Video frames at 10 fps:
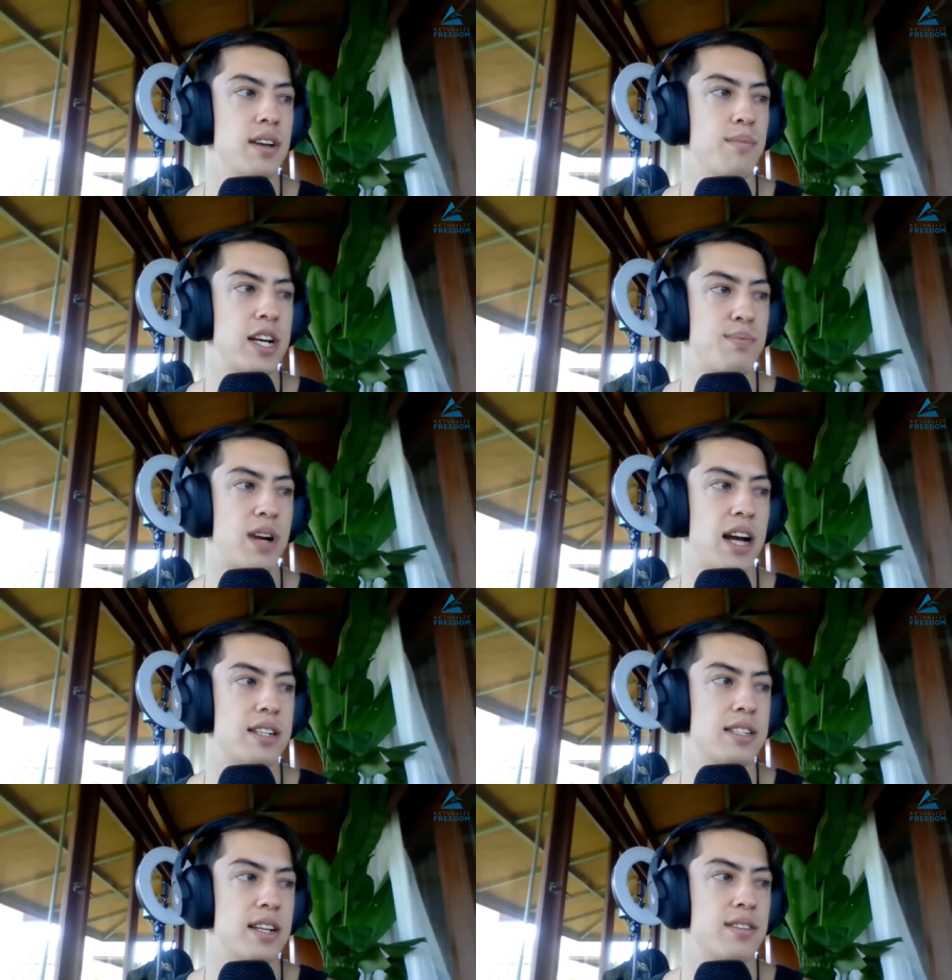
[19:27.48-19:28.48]
best
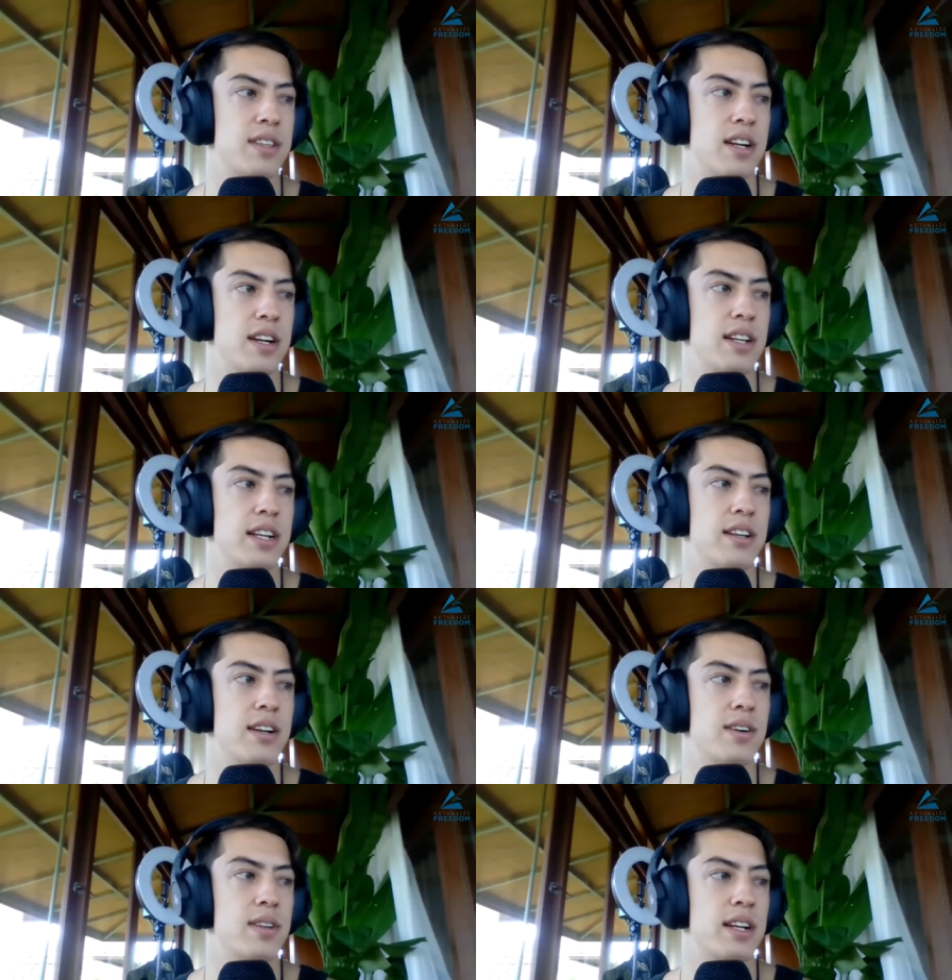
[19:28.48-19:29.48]
practices out there, like
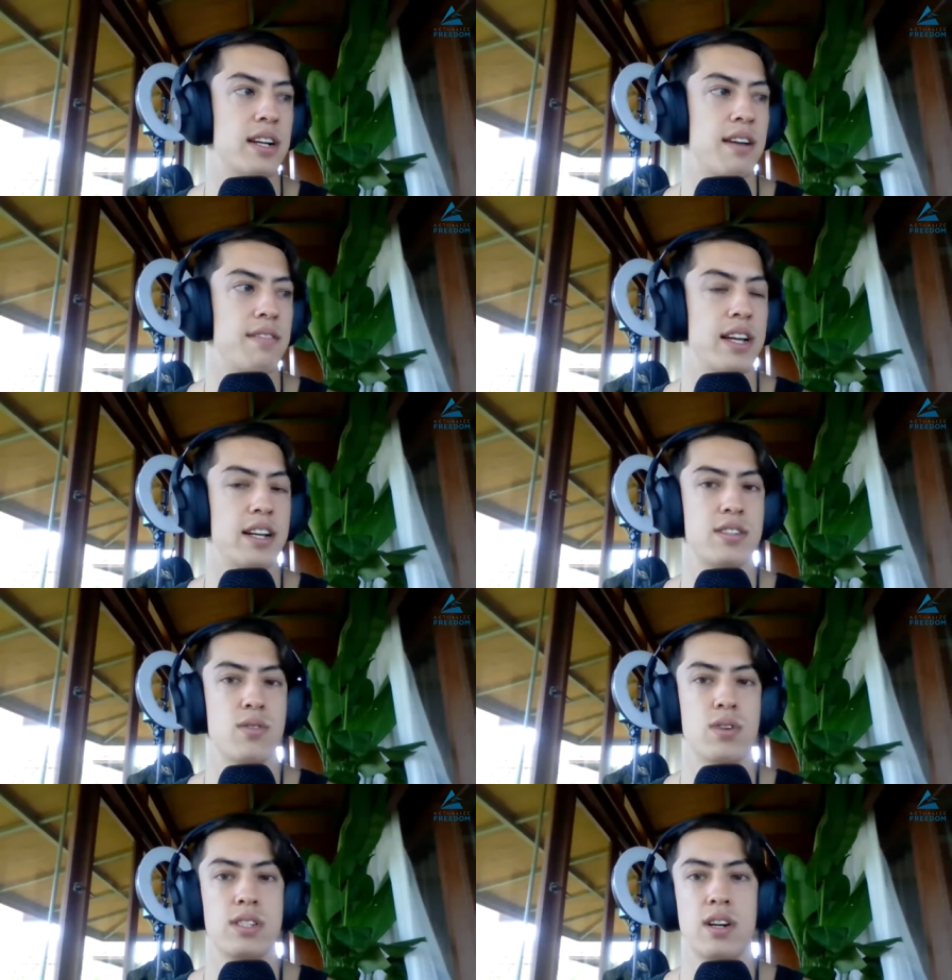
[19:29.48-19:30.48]
in Kevin King's
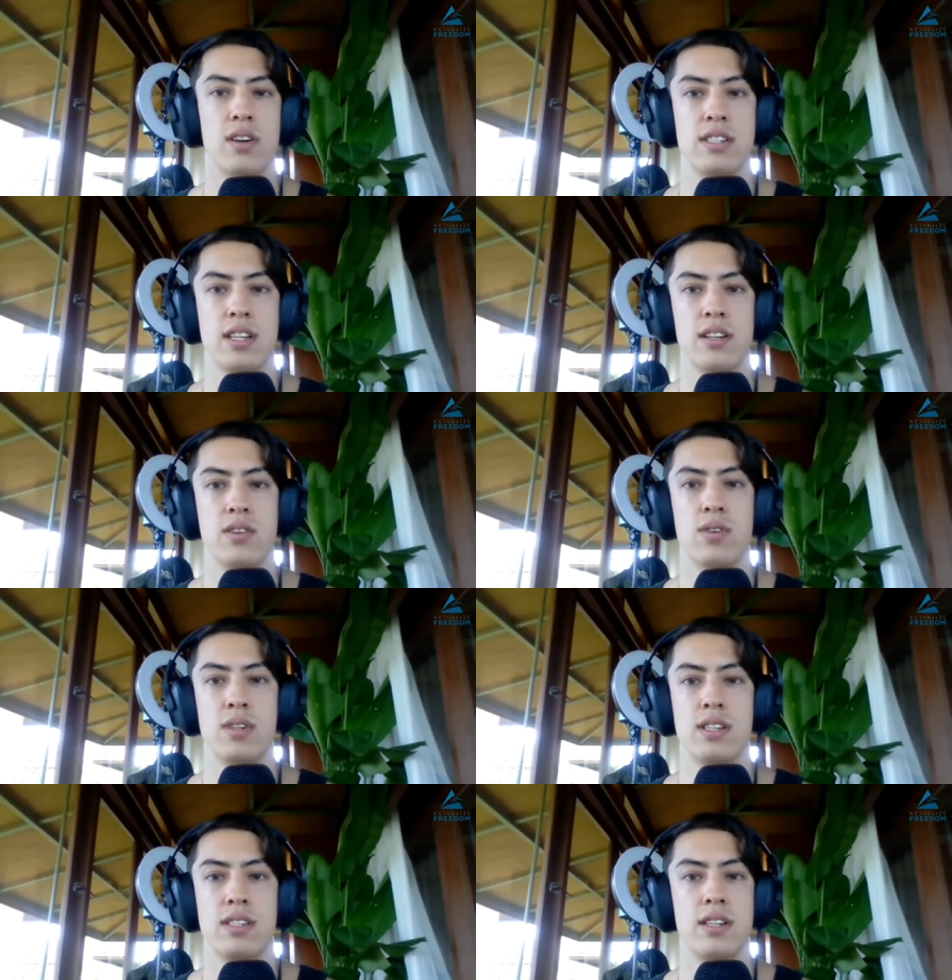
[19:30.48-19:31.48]
course and all these other
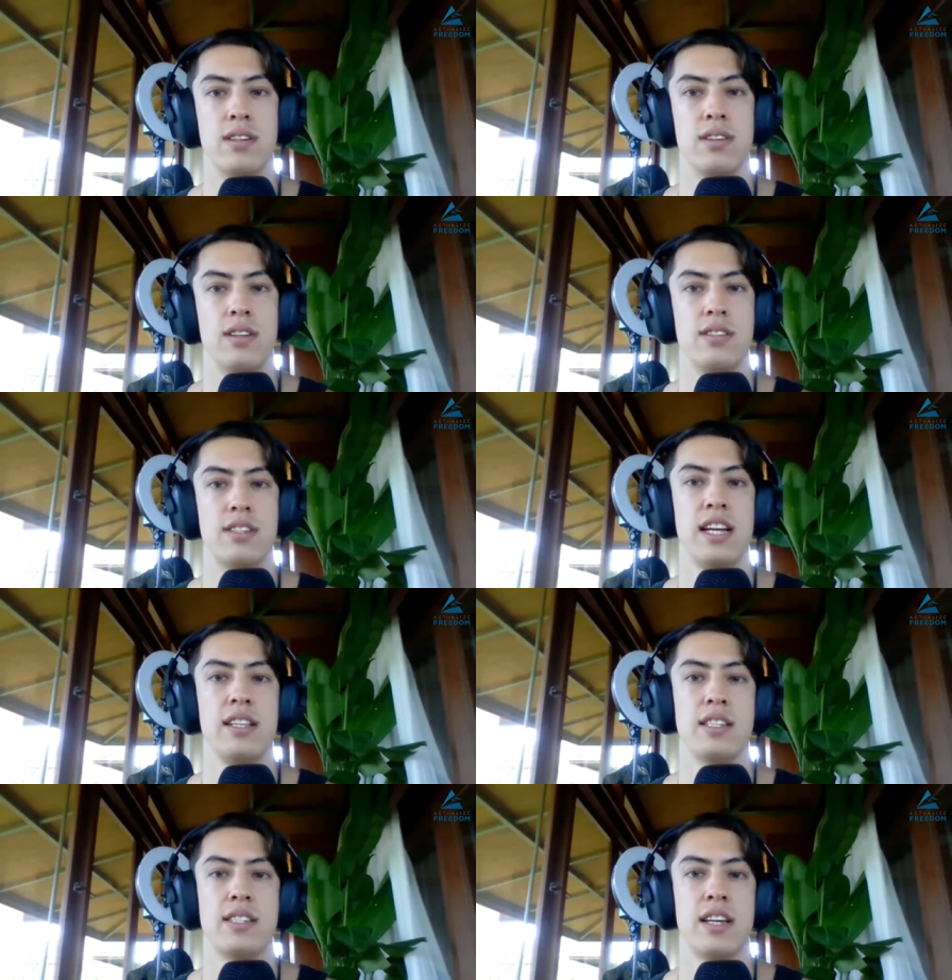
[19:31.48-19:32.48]
courses, they'll say
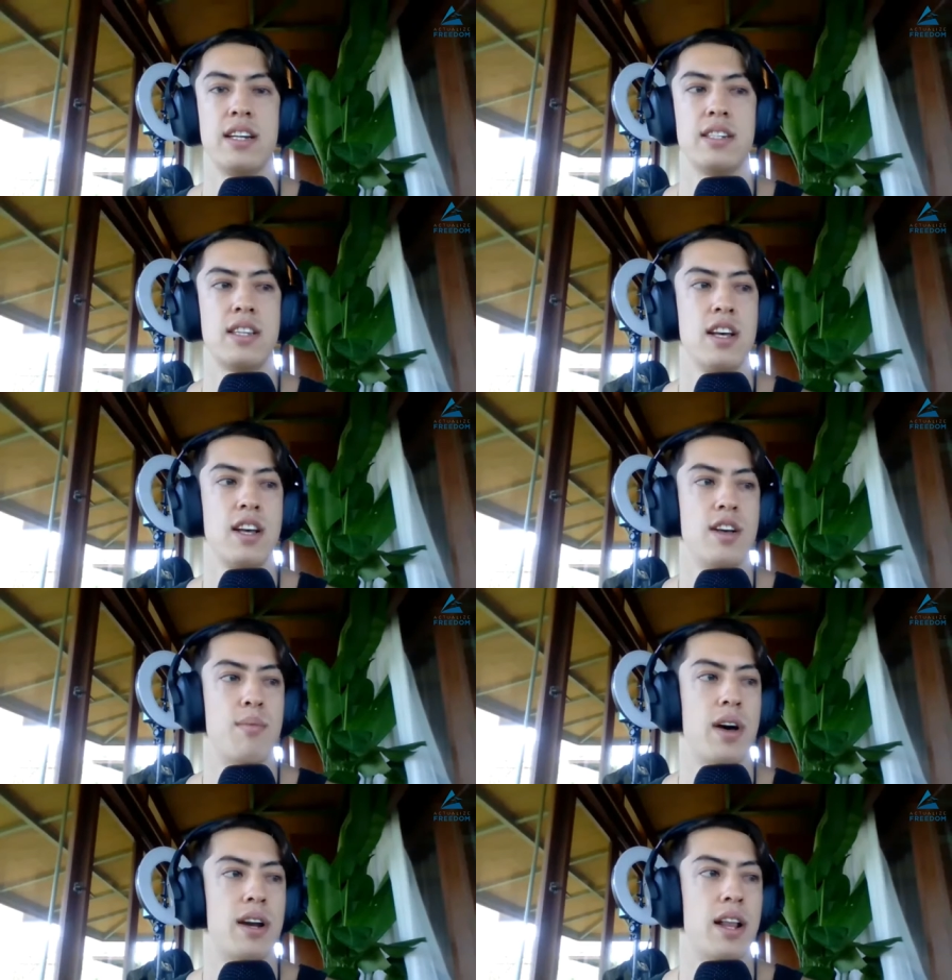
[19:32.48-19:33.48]
these things,
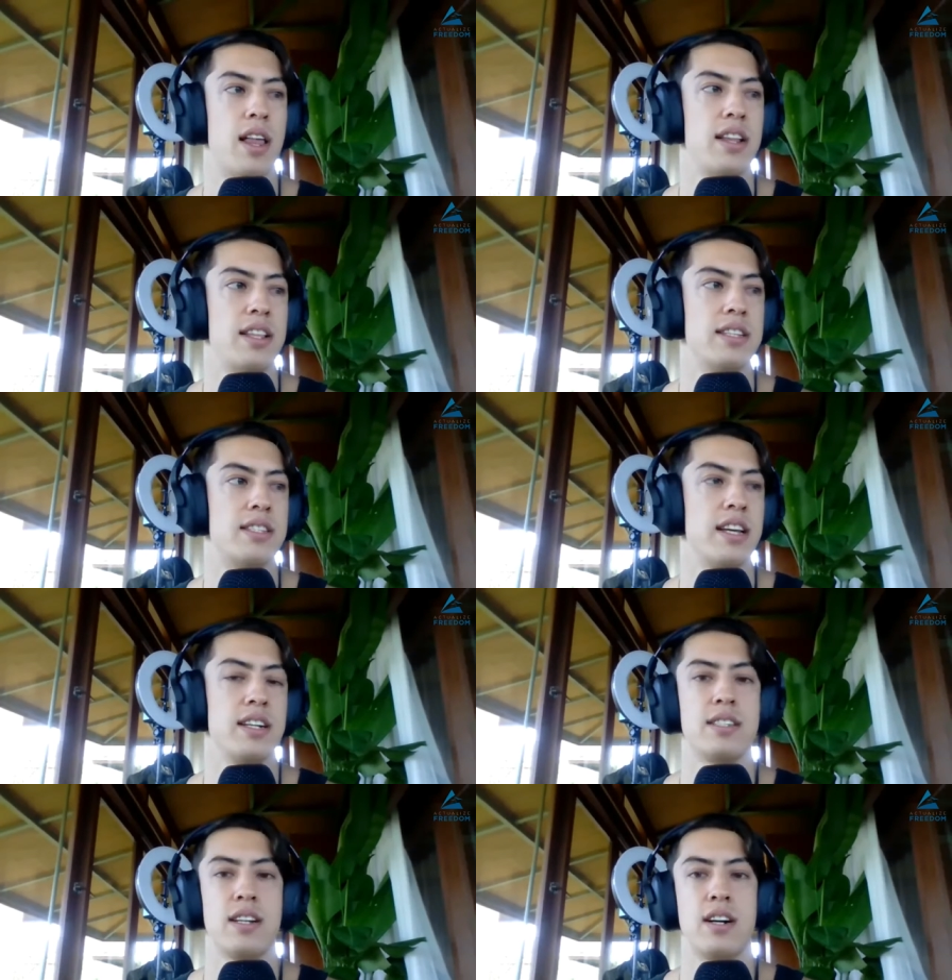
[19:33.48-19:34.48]
but a lot of these
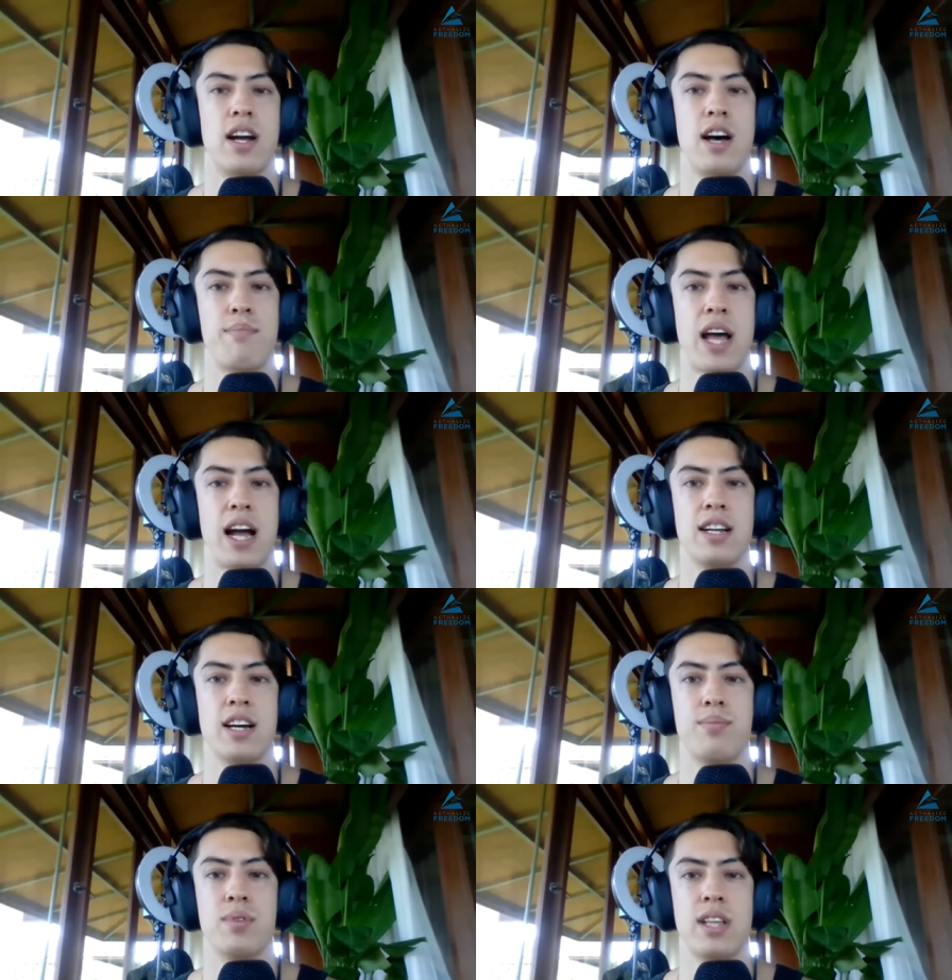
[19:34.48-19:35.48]
things are not backed
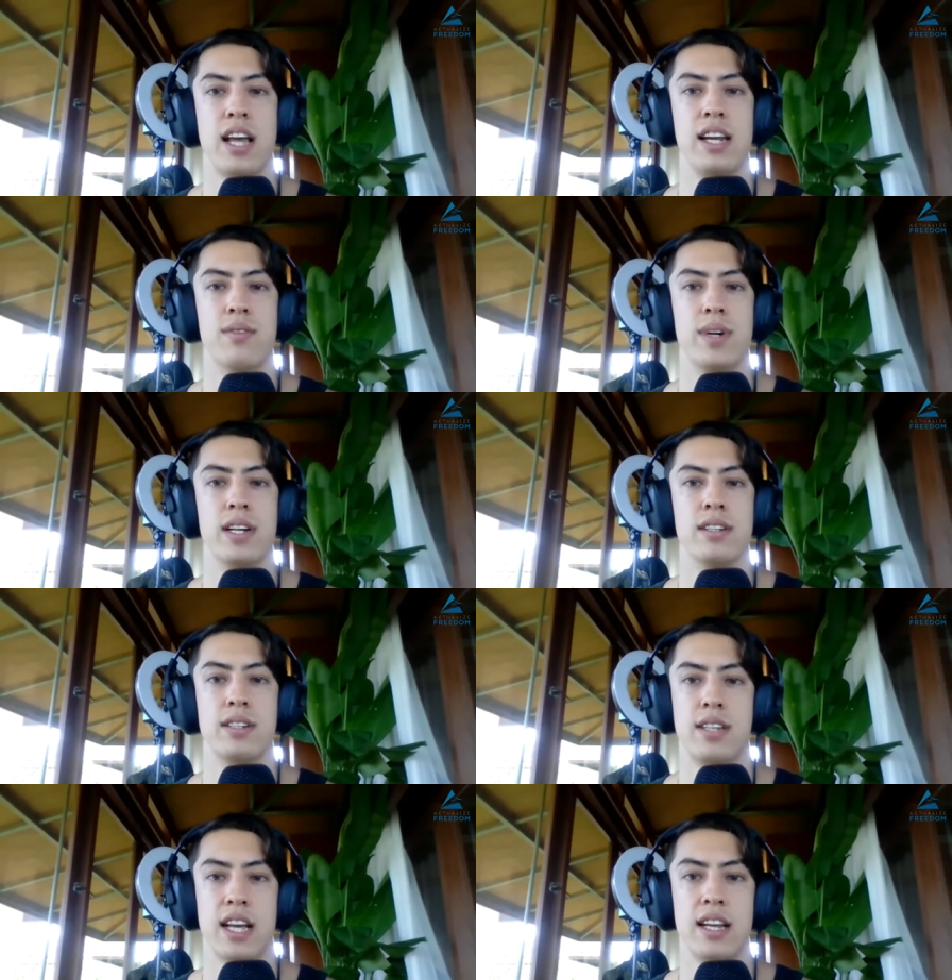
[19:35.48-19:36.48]
up with any real
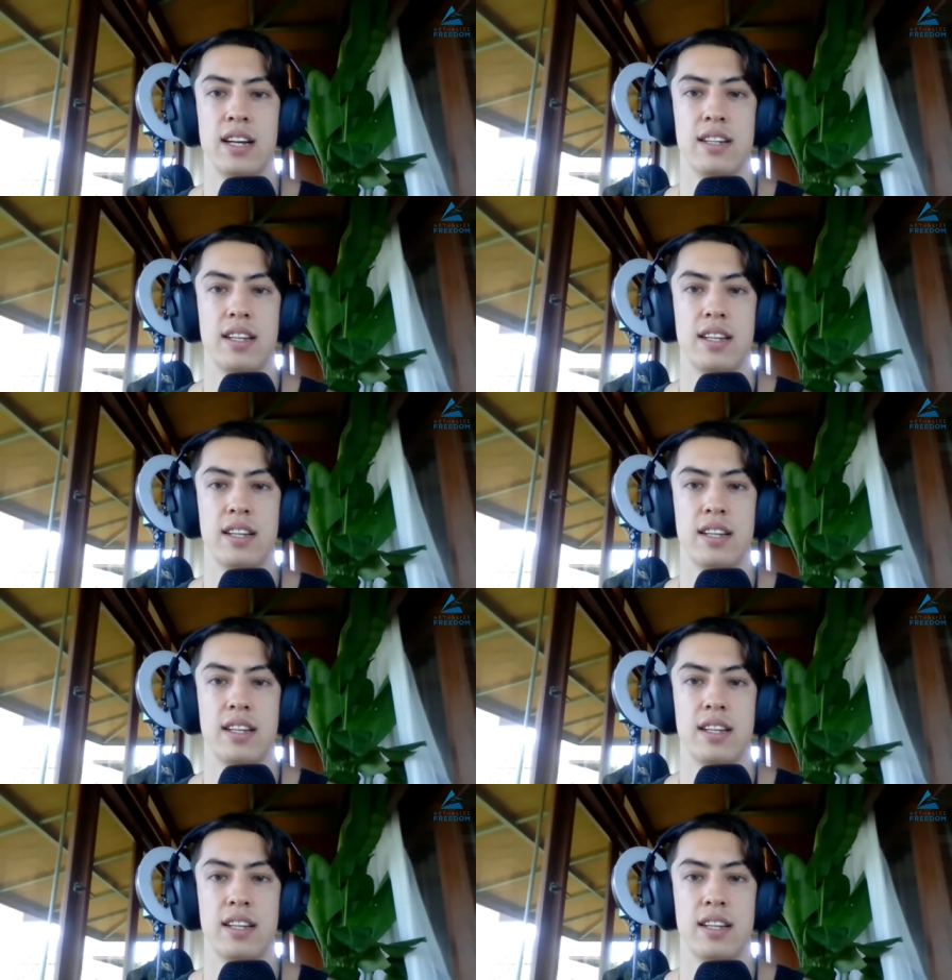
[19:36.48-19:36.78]
data.